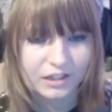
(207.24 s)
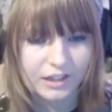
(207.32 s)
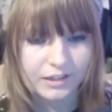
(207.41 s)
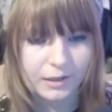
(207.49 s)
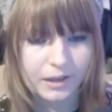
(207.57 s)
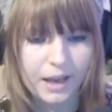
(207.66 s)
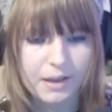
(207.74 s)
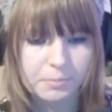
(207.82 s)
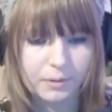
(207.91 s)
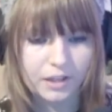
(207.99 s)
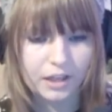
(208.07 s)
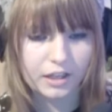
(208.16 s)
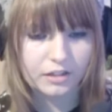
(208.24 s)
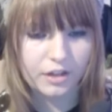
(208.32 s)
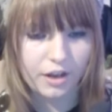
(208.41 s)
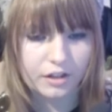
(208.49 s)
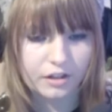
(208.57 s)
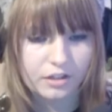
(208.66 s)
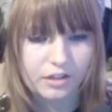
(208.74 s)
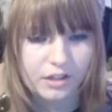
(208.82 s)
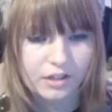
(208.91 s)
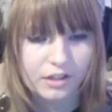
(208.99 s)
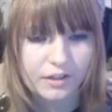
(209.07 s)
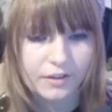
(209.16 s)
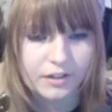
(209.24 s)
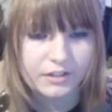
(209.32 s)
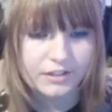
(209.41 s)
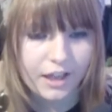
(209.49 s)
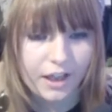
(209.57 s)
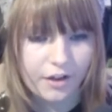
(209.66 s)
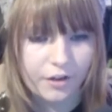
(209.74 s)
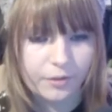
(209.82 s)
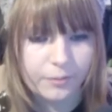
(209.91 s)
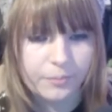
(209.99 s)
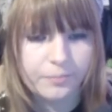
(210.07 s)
Let the games begin. So,